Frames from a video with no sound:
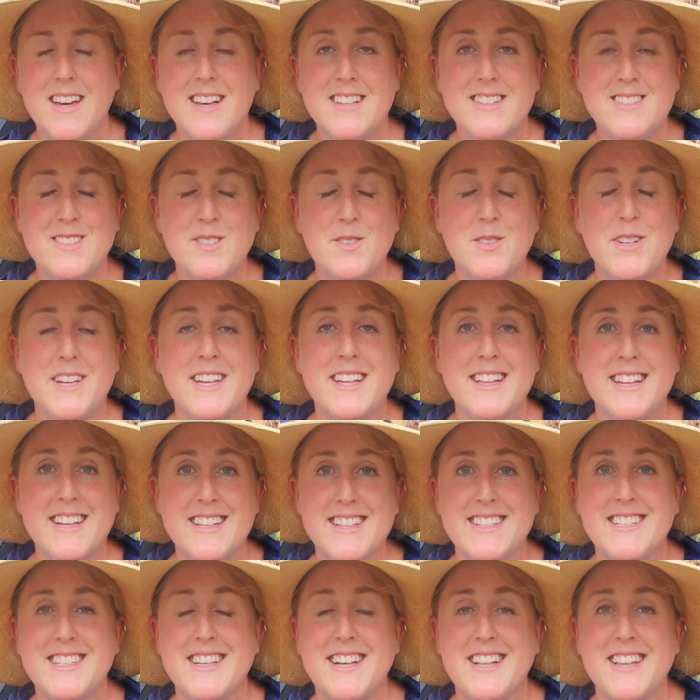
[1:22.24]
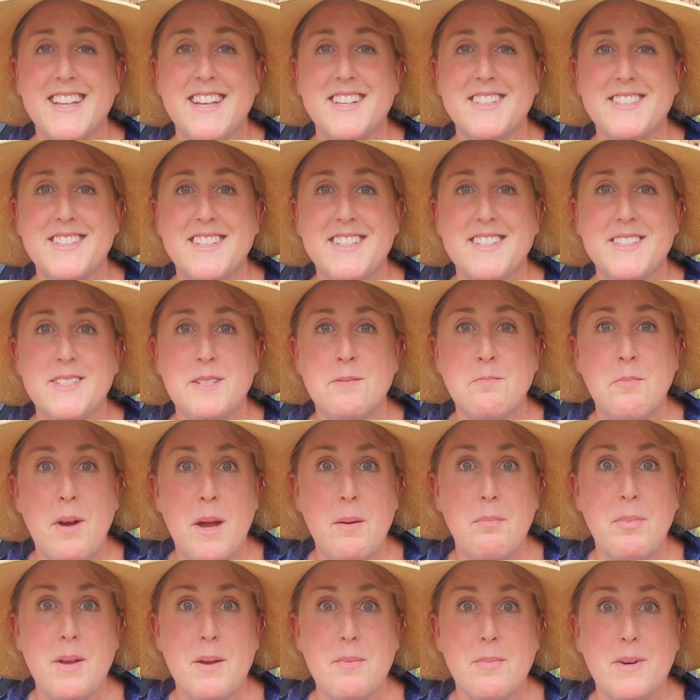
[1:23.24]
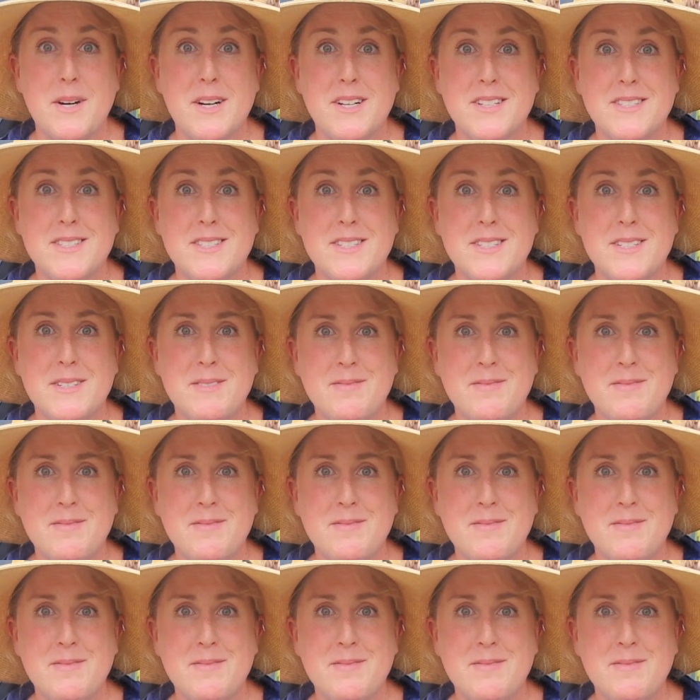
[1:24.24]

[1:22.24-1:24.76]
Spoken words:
it's looking like the dahlia season might be a bust.